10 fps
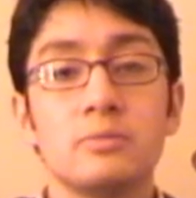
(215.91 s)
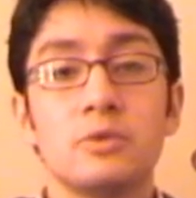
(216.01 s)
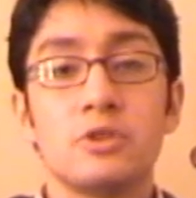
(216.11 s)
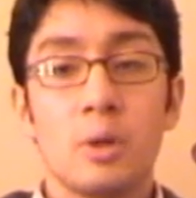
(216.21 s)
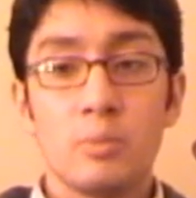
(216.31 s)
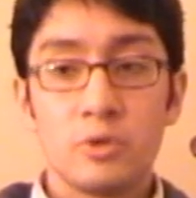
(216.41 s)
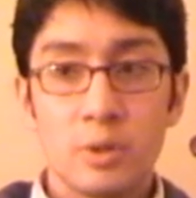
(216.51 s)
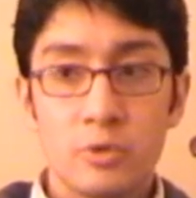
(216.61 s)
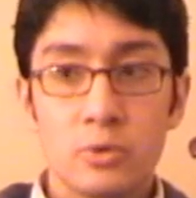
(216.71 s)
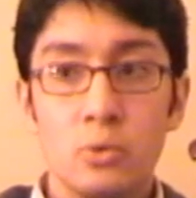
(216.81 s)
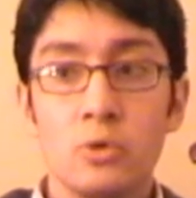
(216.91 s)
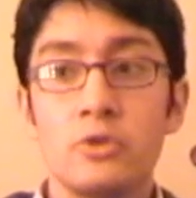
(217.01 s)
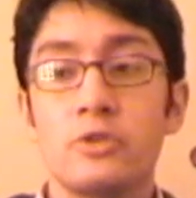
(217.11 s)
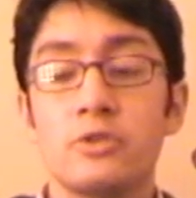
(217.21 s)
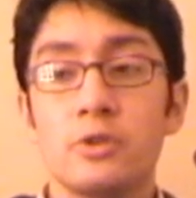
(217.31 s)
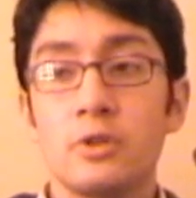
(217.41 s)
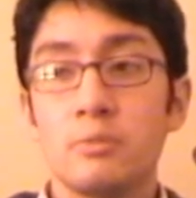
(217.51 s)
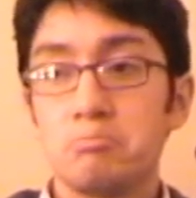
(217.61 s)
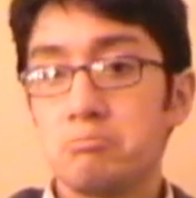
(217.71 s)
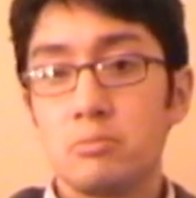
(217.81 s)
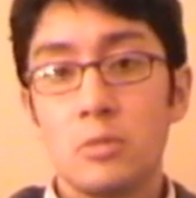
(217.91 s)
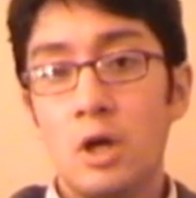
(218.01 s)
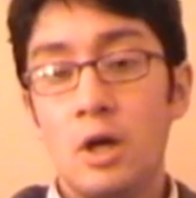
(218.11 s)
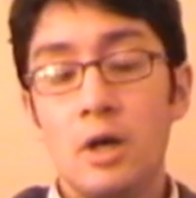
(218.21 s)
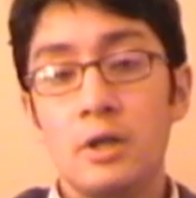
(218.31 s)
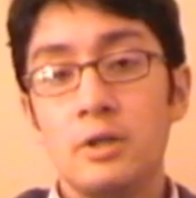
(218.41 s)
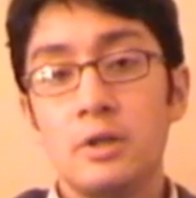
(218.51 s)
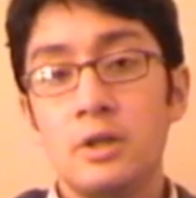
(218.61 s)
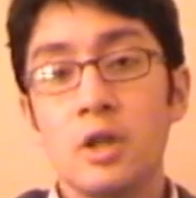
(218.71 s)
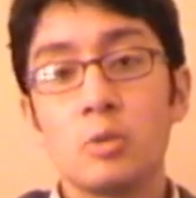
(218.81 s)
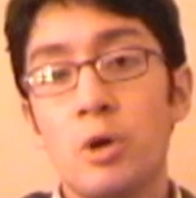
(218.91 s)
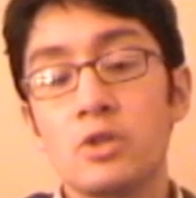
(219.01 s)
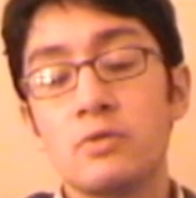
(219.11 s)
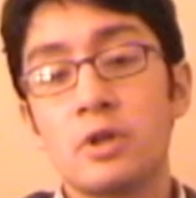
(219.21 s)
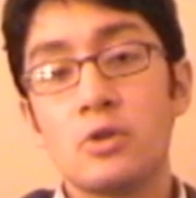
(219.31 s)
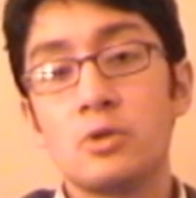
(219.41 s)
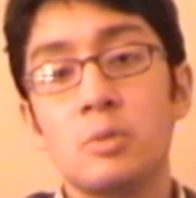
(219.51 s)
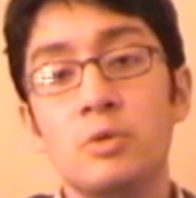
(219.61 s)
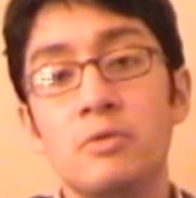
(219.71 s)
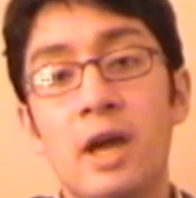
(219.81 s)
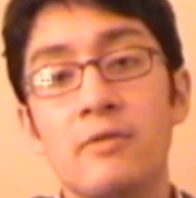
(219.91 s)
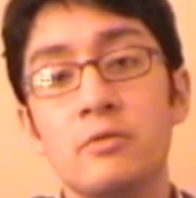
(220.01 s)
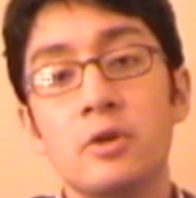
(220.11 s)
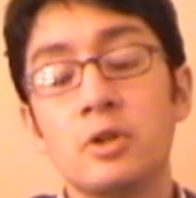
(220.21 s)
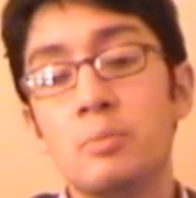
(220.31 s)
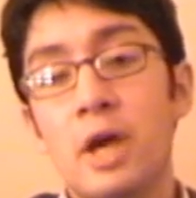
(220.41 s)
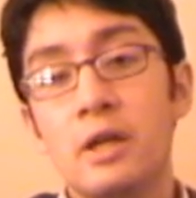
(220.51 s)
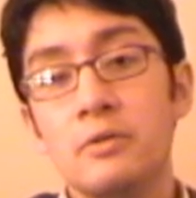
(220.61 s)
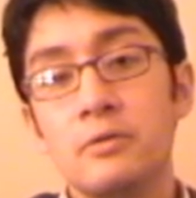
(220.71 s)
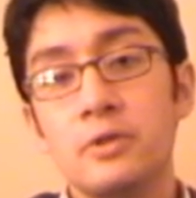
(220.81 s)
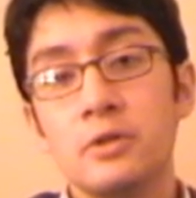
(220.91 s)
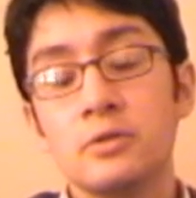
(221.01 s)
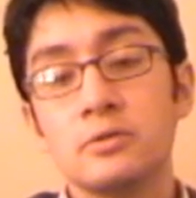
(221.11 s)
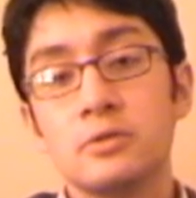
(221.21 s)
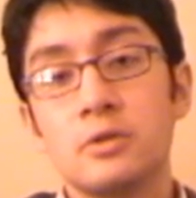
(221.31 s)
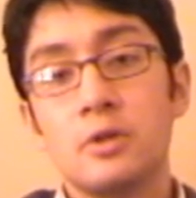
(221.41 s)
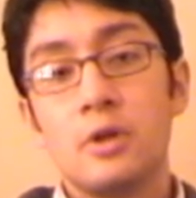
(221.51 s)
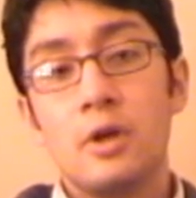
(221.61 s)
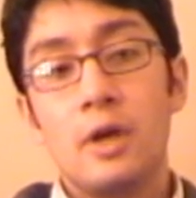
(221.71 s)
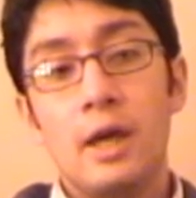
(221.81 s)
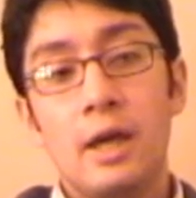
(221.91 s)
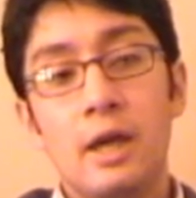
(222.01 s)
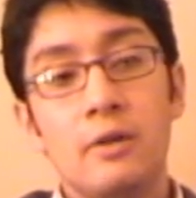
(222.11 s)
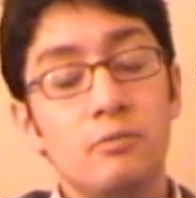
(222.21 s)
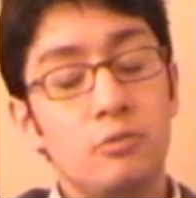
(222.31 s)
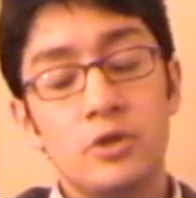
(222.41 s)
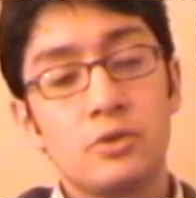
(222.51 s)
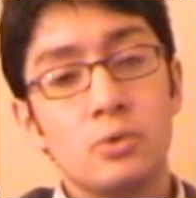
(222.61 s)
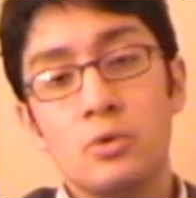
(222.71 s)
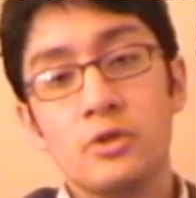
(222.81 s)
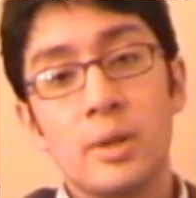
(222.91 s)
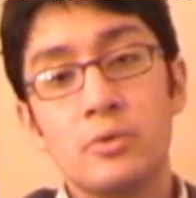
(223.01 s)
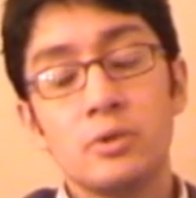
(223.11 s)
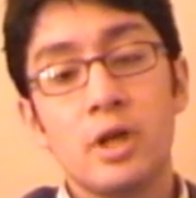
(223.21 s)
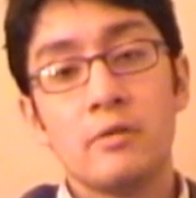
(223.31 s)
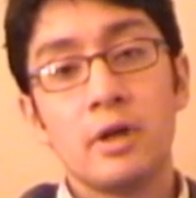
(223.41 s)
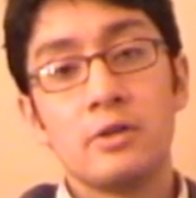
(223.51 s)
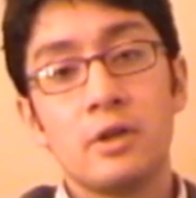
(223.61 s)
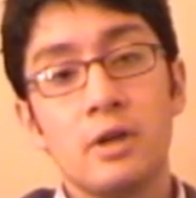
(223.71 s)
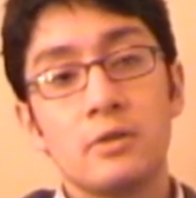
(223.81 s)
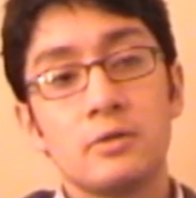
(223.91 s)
Some schools in other parts of the country can have a very competitive feel, and this school is absolutely not like that.